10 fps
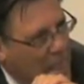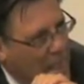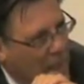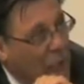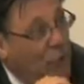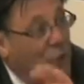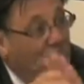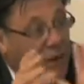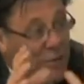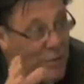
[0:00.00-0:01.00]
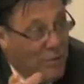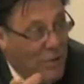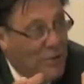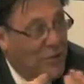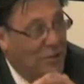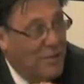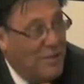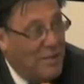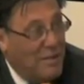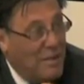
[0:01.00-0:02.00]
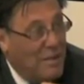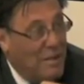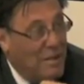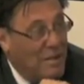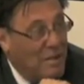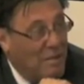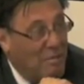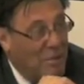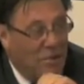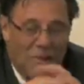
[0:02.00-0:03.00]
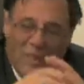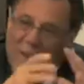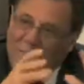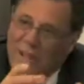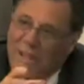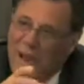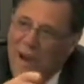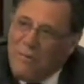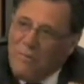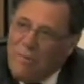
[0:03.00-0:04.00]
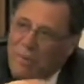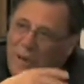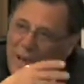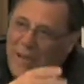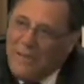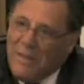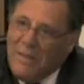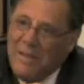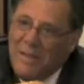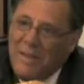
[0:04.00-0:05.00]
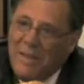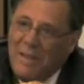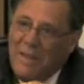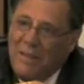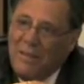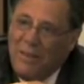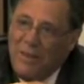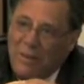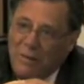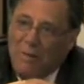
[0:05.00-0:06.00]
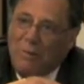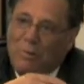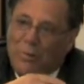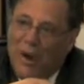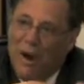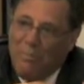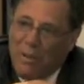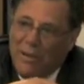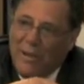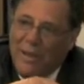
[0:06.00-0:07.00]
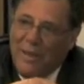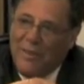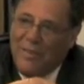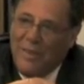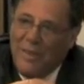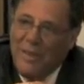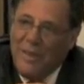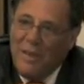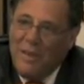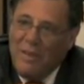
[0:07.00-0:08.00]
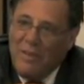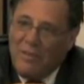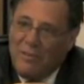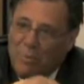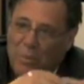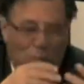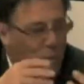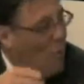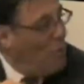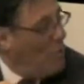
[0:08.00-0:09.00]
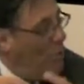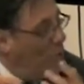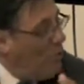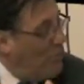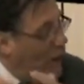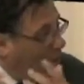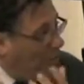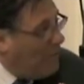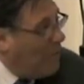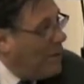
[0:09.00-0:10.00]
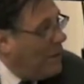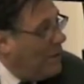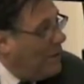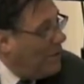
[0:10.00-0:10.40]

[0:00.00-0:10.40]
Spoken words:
Effectiveness, which is actually how do we begin to use our buildings to perform more effectively,